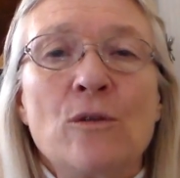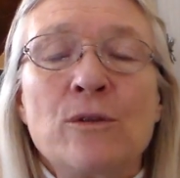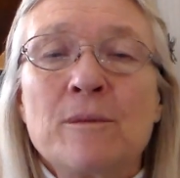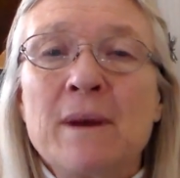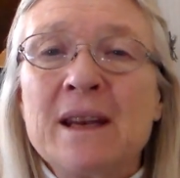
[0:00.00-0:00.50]

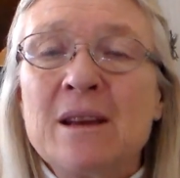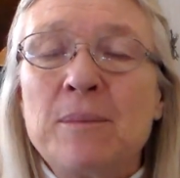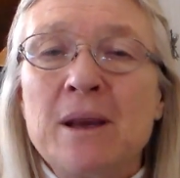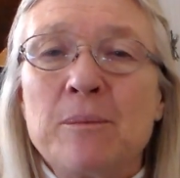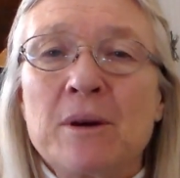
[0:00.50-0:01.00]
For many
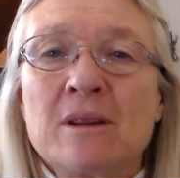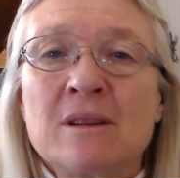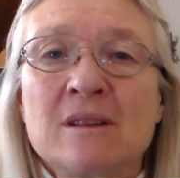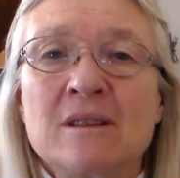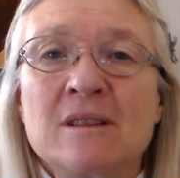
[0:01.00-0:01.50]
people,
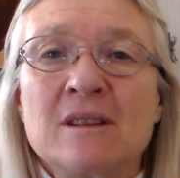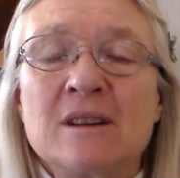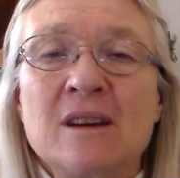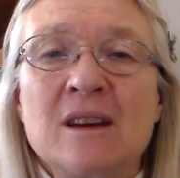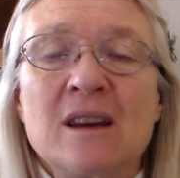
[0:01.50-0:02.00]

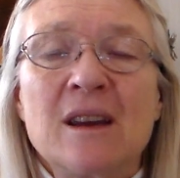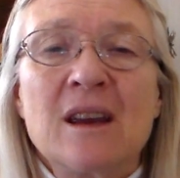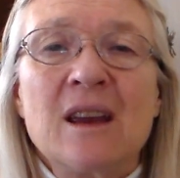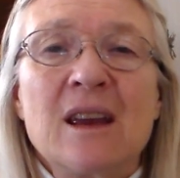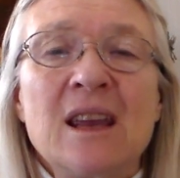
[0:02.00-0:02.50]

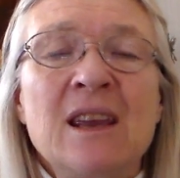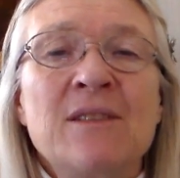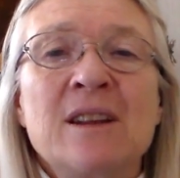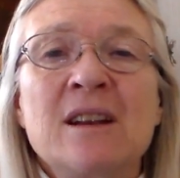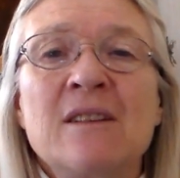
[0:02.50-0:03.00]

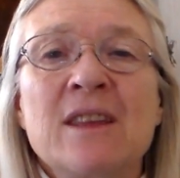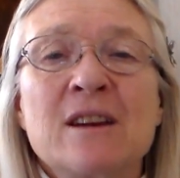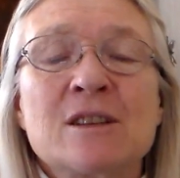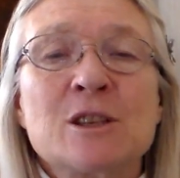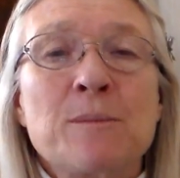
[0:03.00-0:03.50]
even
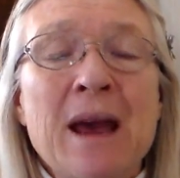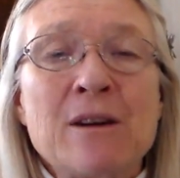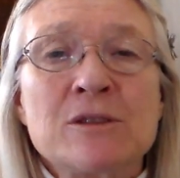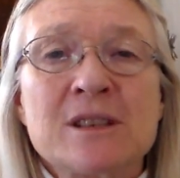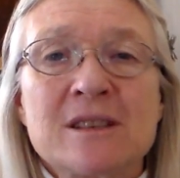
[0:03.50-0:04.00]
their
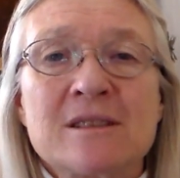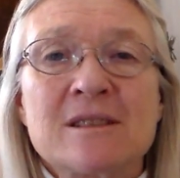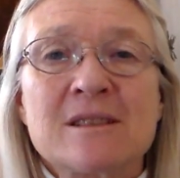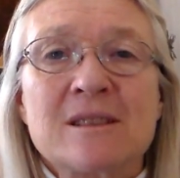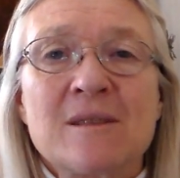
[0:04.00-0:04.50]

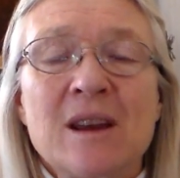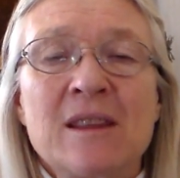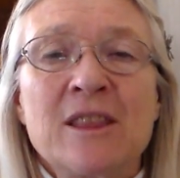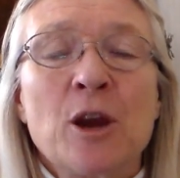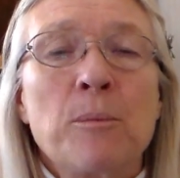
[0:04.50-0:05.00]
spouses,
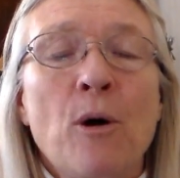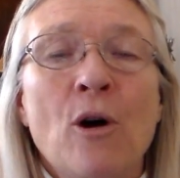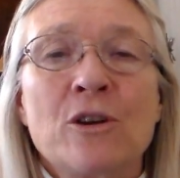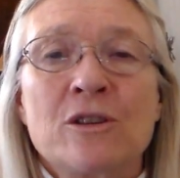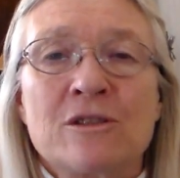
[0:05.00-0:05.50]
their
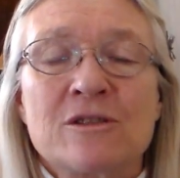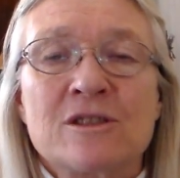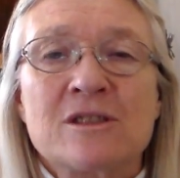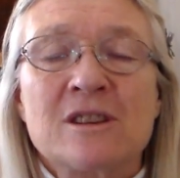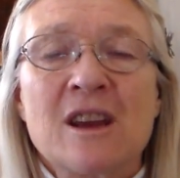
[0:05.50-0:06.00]

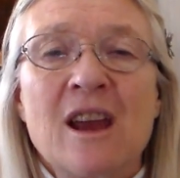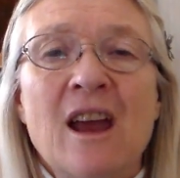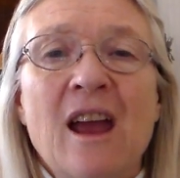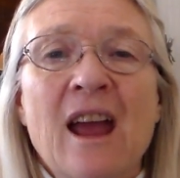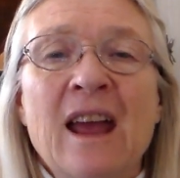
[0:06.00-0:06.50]
partners,
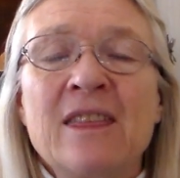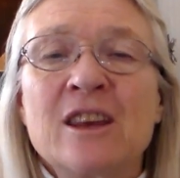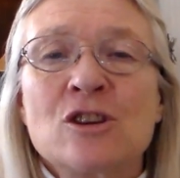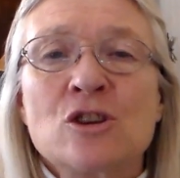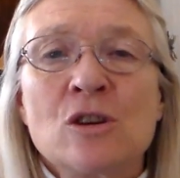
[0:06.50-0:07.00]
and
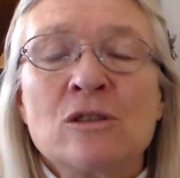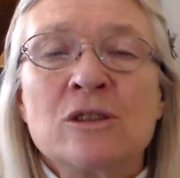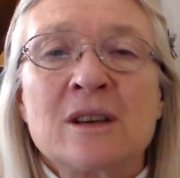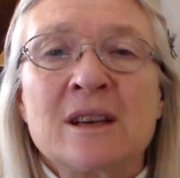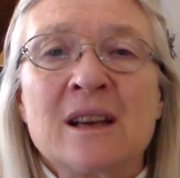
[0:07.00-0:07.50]
their
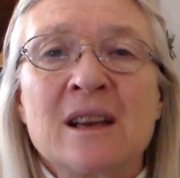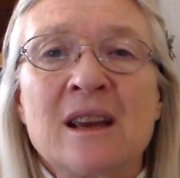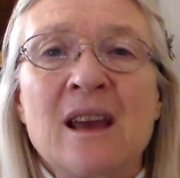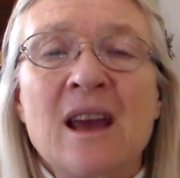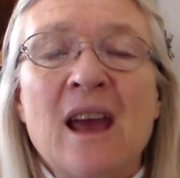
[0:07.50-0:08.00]
children
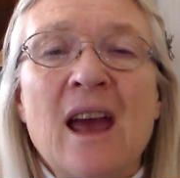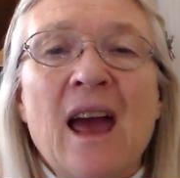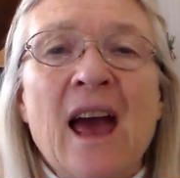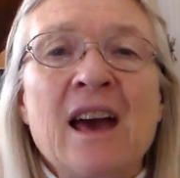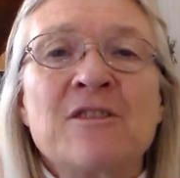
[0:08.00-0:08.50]

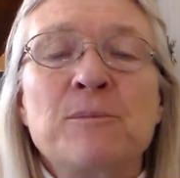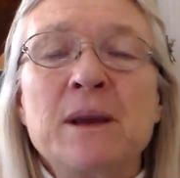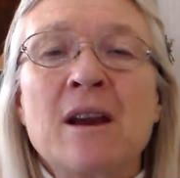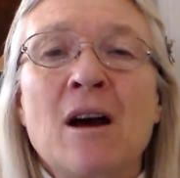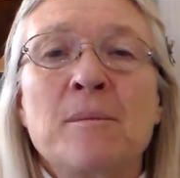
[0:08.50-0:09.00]
have
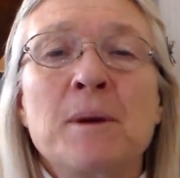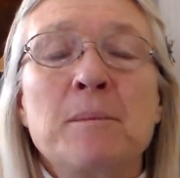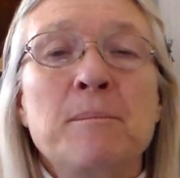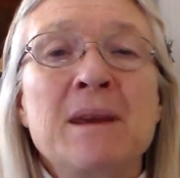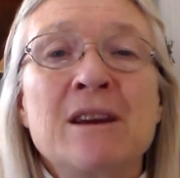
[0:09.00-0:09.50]
become
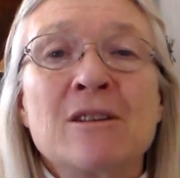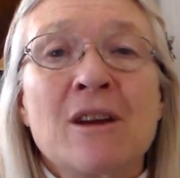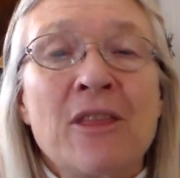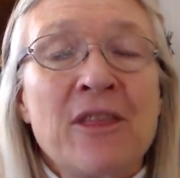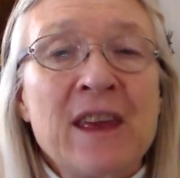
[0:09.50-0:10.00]

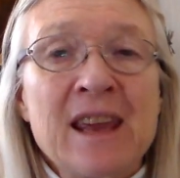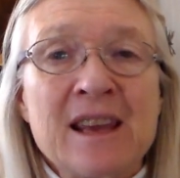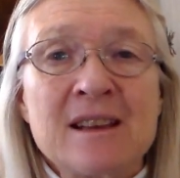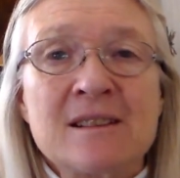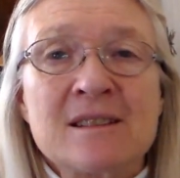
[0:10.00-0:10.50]
mere
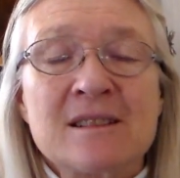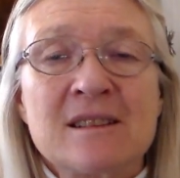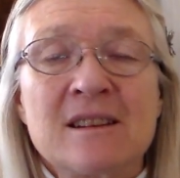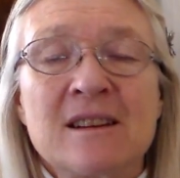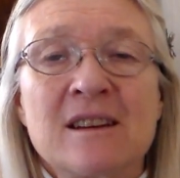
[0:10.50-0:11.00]
things
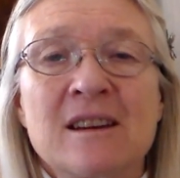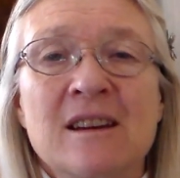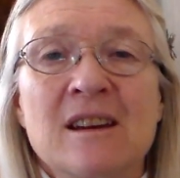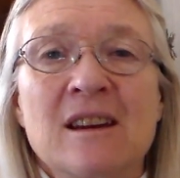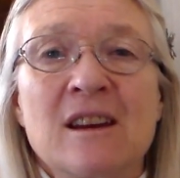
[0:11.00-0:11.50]

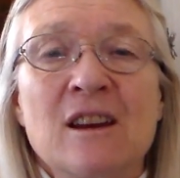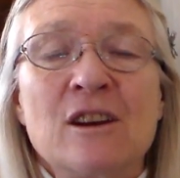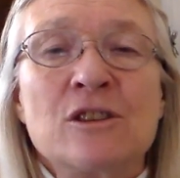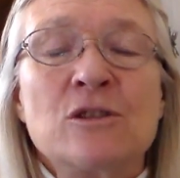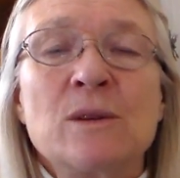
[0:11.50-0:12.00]

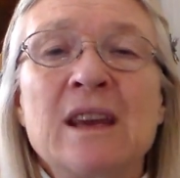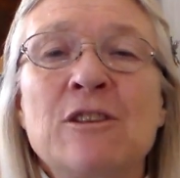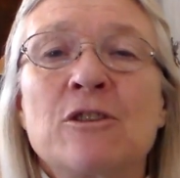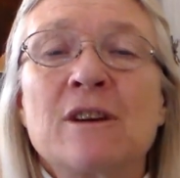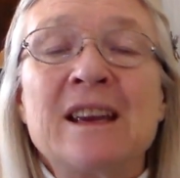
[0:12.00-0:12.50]
to
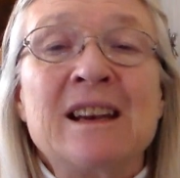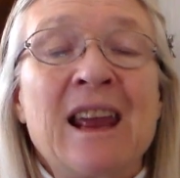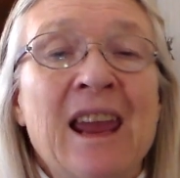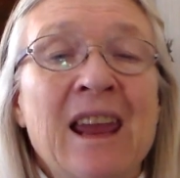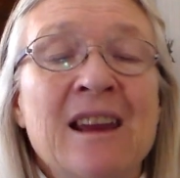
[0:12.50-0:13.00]
either
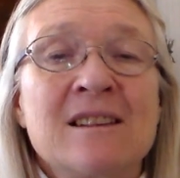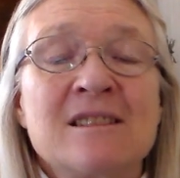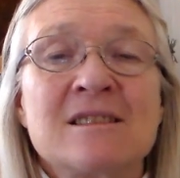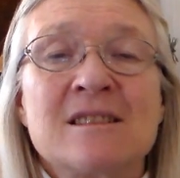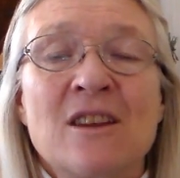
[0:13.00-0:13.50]

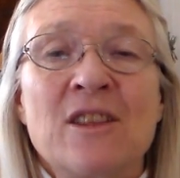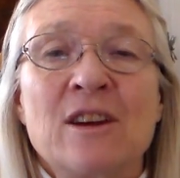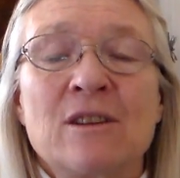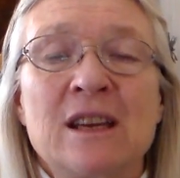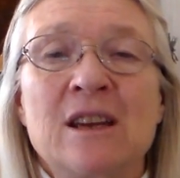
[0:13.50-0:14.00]
enhance
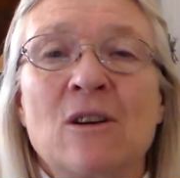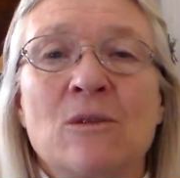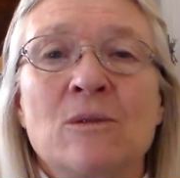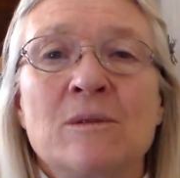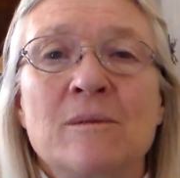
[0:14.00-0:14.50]
their
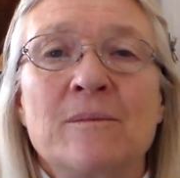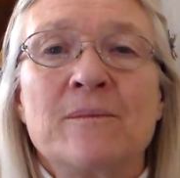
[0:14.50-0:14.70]
ego